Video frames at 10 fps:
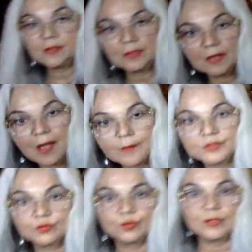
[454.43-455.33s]

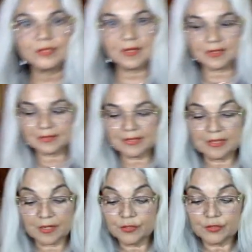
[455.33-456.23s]
collapse really nicely.
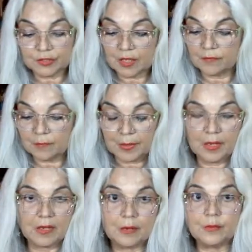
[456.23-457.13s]
And I used to cover my
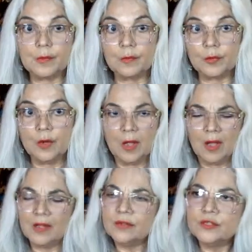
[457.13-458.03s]
head, I remember.
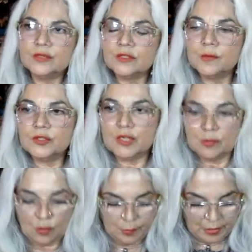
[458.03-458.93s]
I don't do it so much
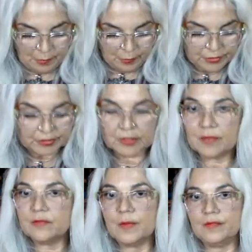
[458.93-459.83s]
anymore, but I remember I used to
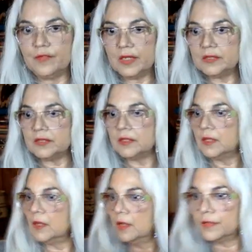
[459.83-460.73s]
cover my face.
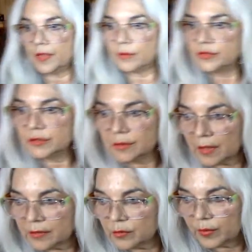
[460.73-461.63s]
That was
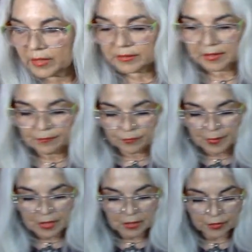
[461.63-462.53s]
kind of the way I slept for
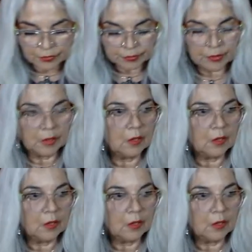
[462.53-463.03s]
many years.